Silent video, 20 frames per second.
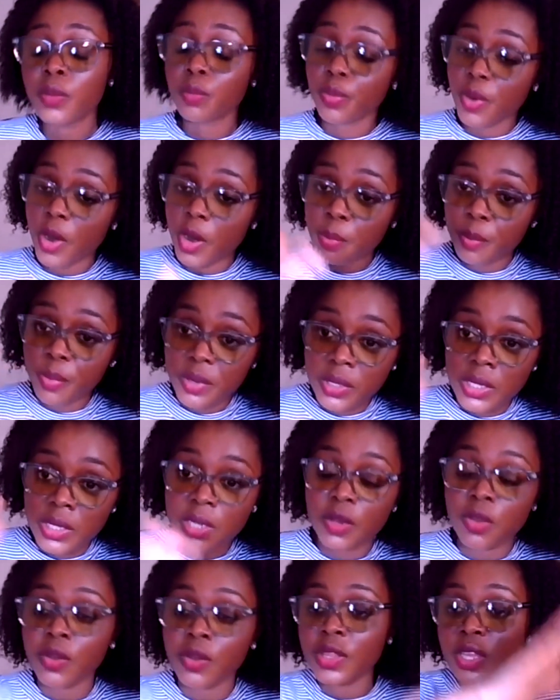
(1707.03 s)

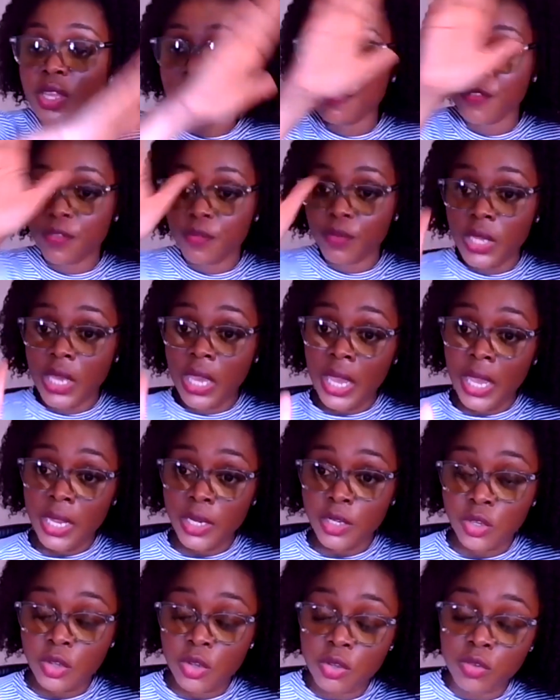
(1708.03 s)
properly or they've
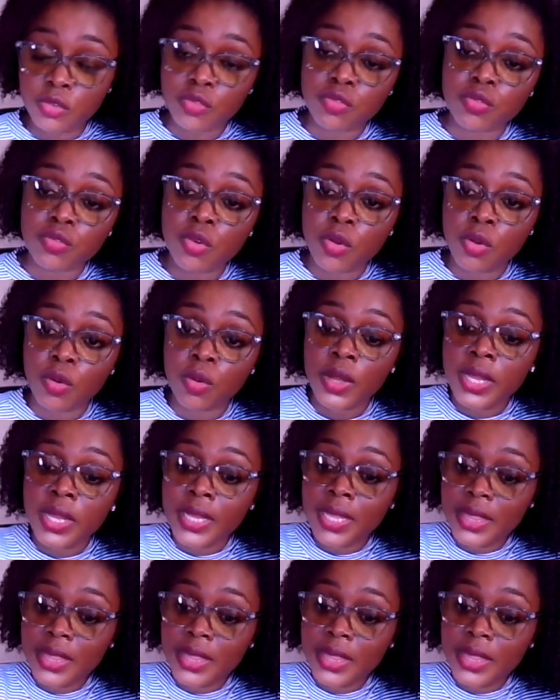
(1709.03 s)
gained control,